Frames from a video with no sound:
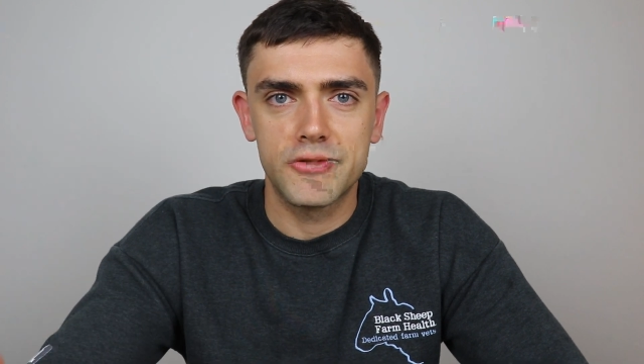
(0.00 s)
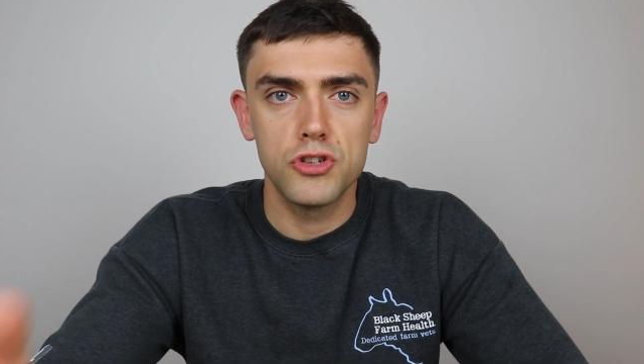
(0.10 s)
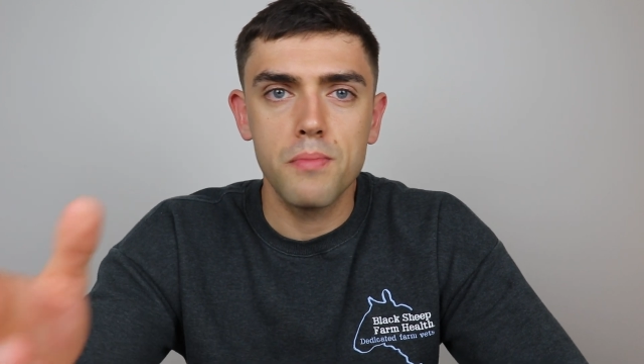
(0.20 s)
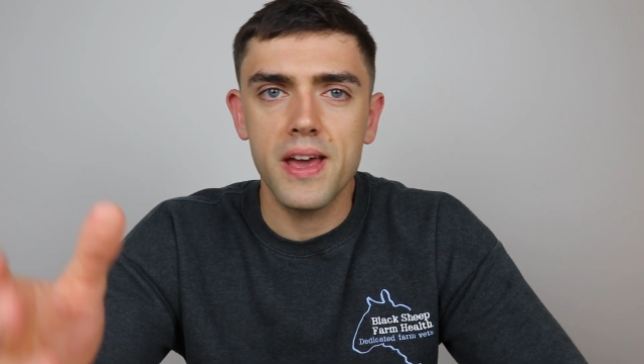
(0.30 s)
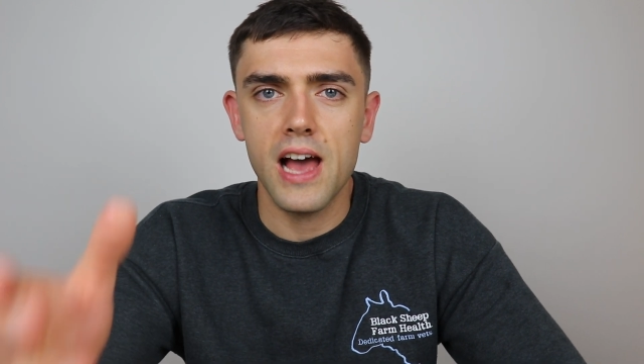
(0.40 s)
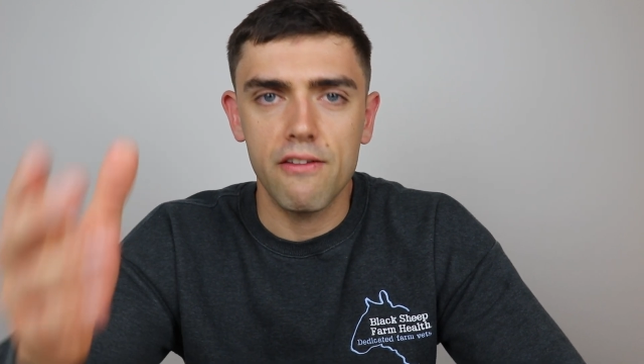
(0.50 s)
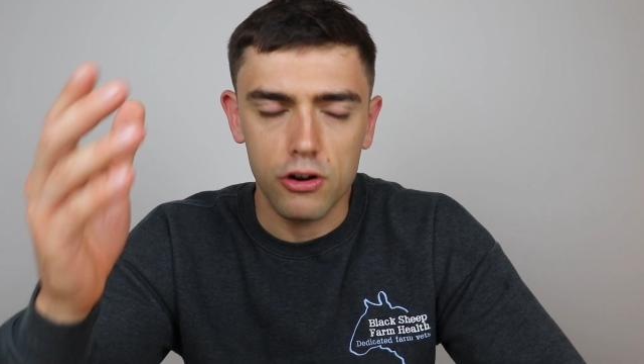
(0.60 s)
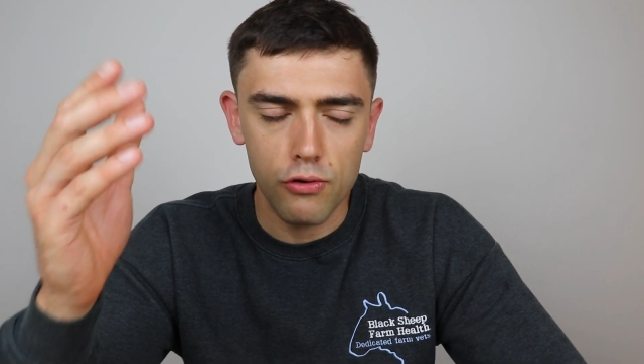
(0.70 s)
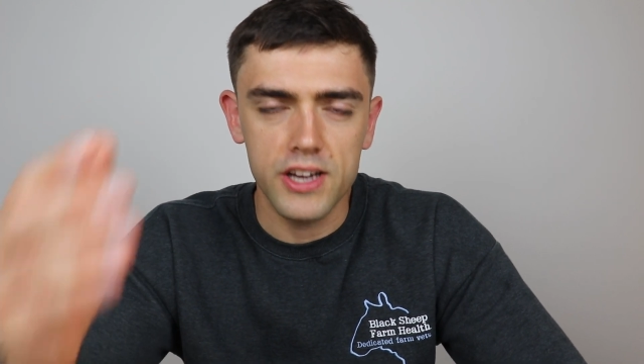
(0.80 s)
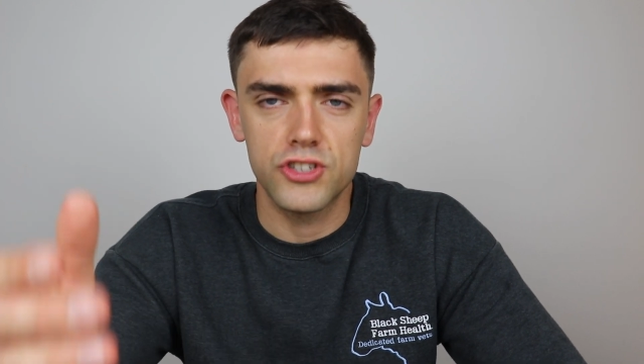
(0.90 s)
You may have
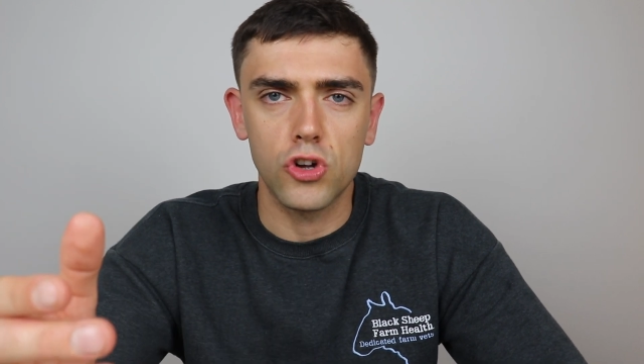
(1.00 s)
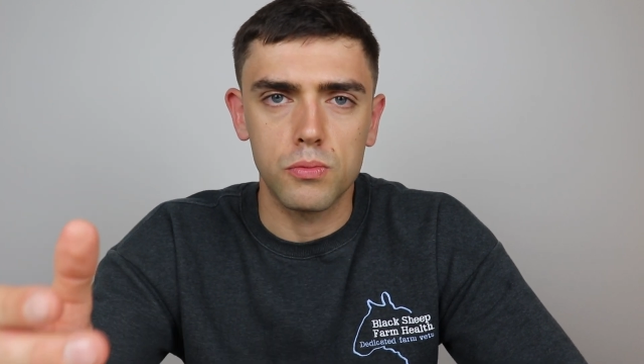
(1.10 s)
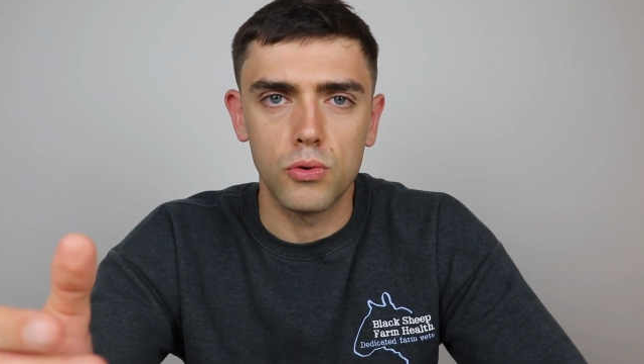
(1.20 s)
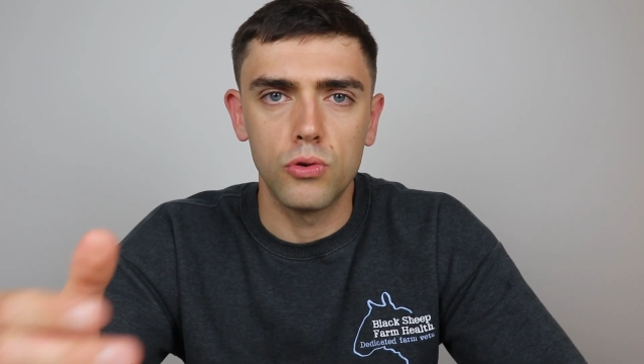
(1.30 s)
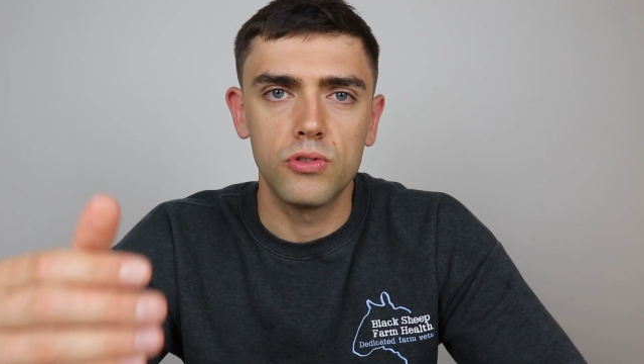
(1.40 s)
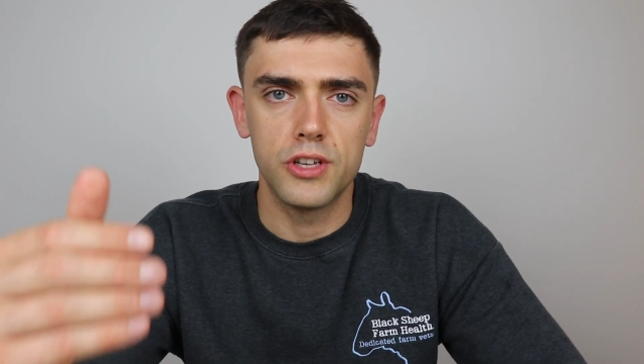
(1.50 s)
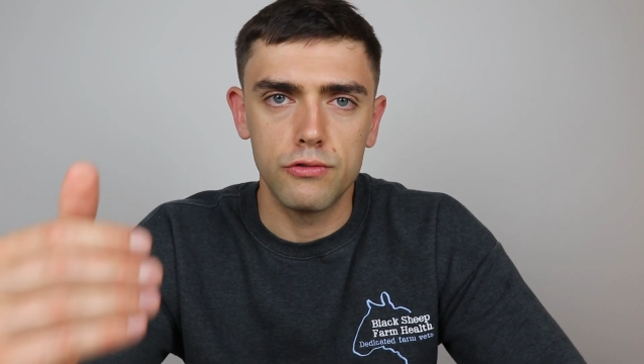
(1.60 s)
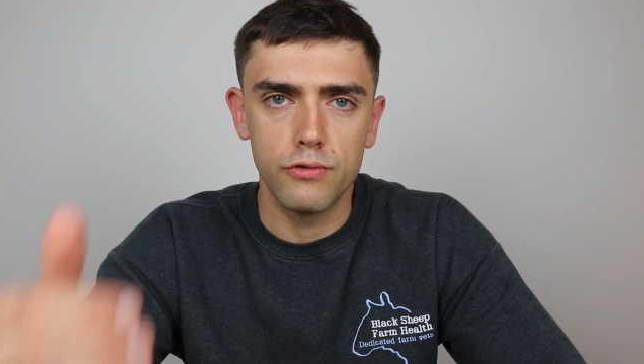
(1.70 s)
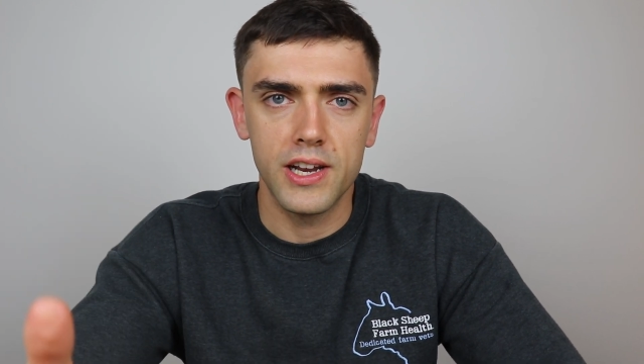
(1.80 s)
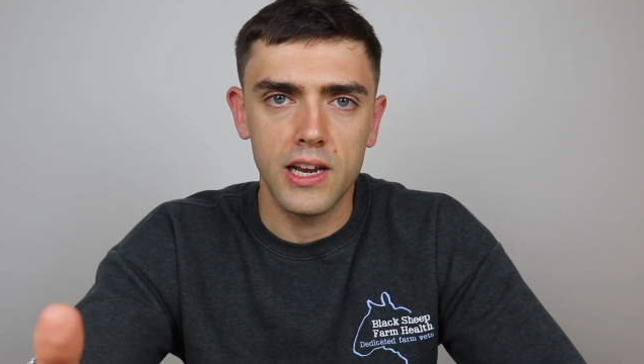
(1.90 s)
a great stock bull that
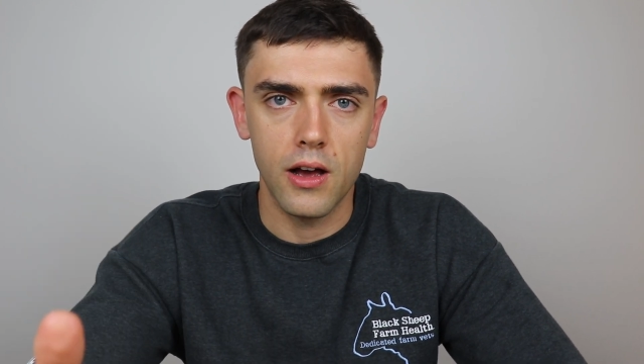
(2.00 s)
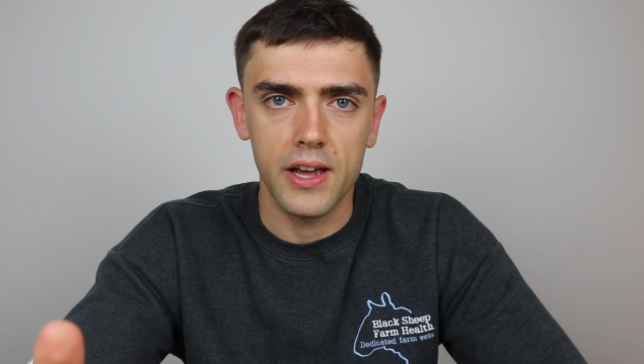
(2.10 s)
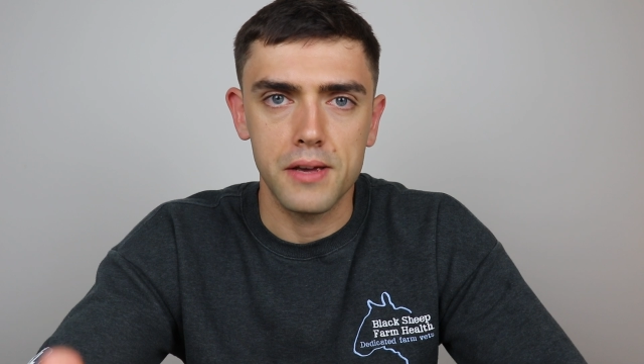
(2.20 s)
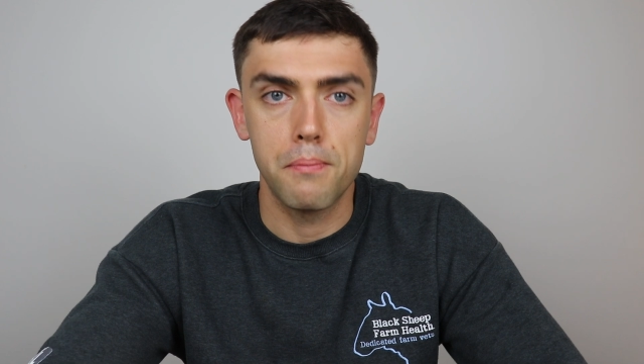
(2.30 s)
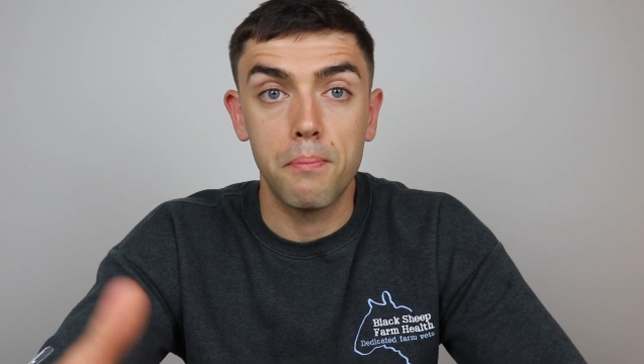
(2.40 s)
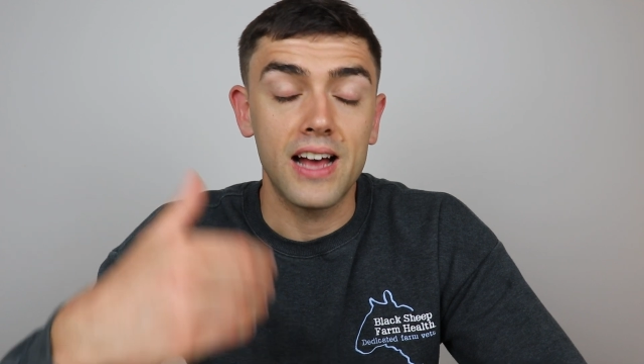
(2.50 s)
you really like.